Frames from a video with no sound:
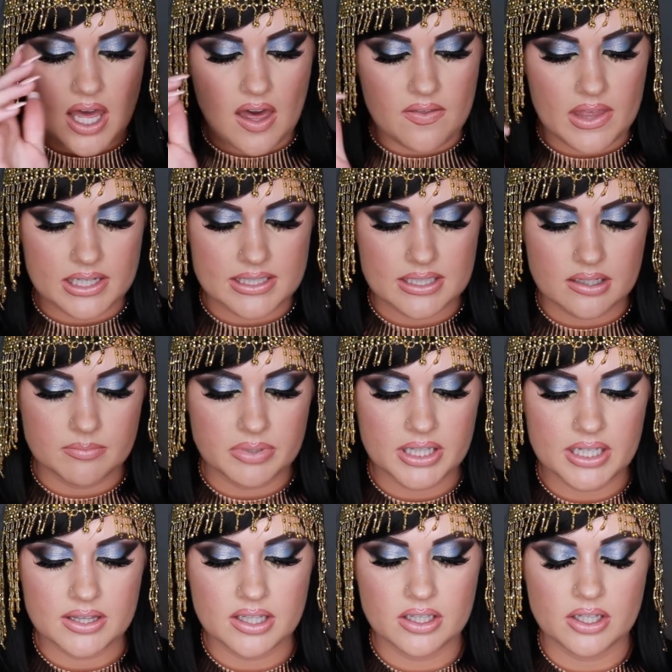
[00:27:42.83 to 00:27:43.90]
And then to
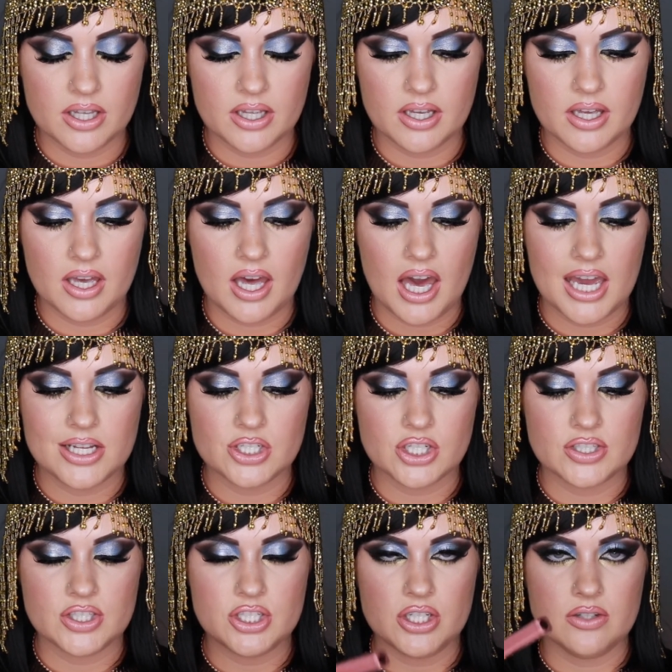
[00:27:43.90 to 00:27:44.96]
complete the look, I
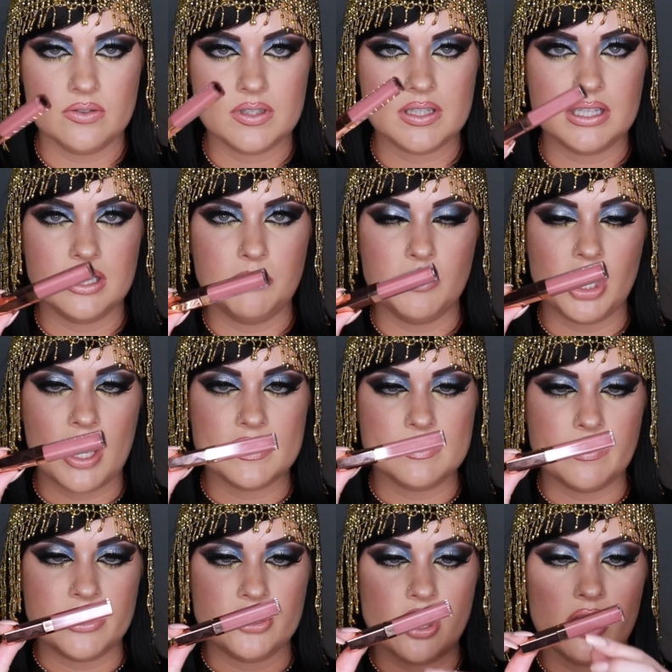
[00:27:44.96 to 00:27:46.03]
just used the lip gloss
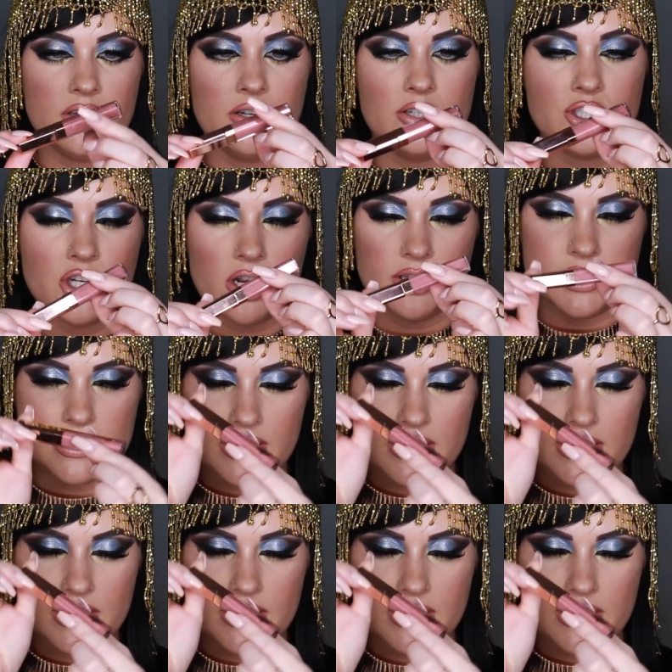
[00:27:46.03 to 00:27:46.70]
by Charlotte